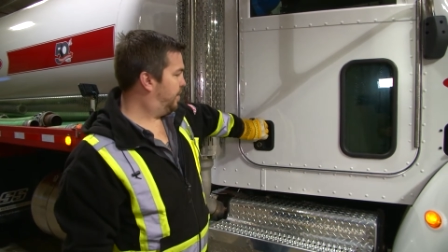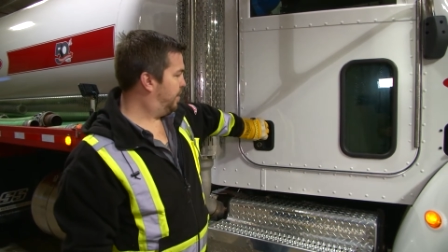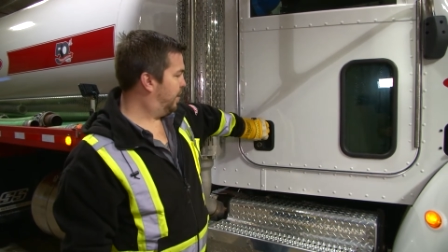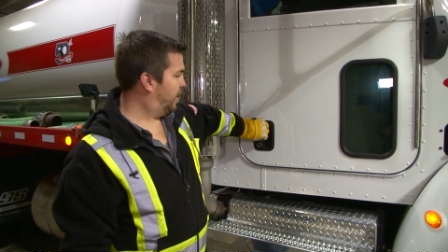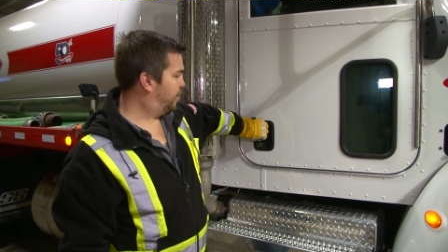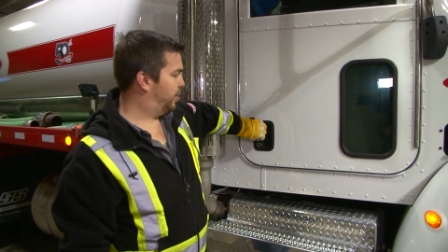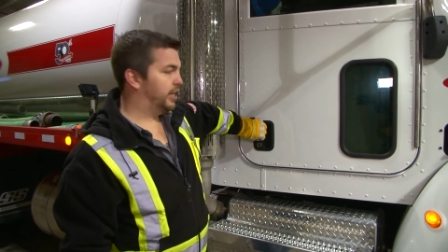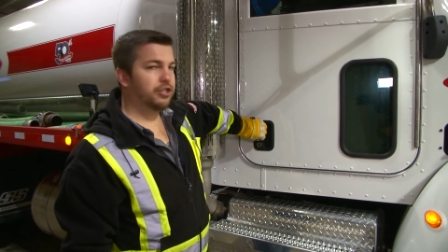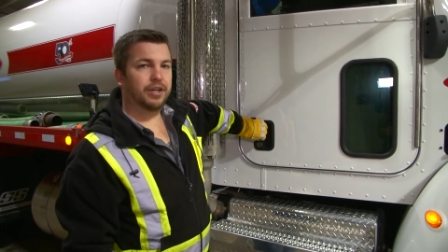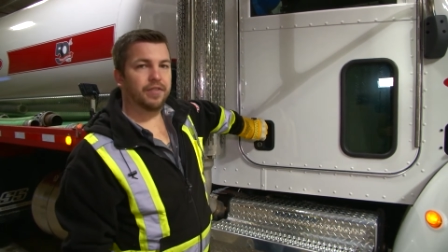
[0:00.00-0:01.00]
the
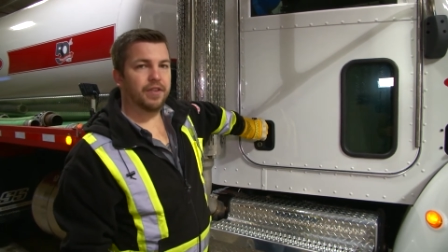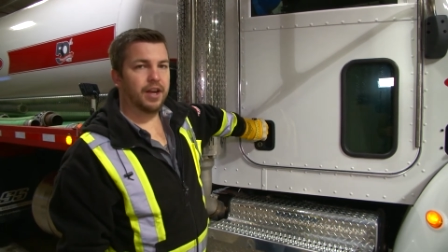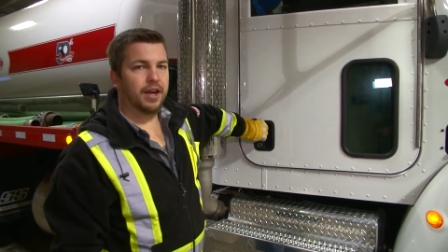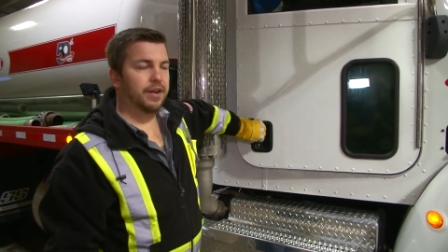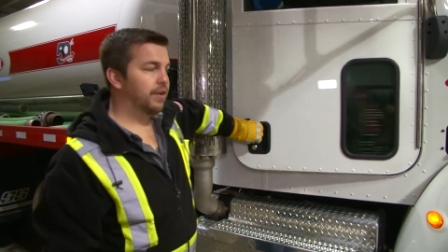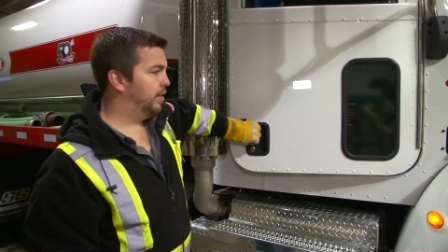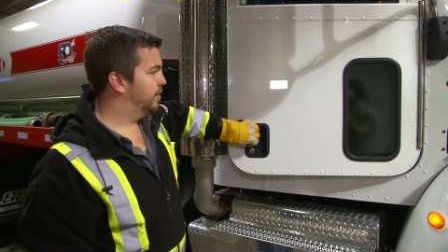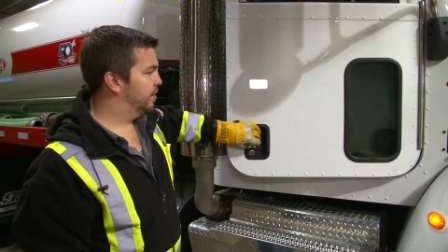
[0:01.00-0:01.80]
operation of the handle.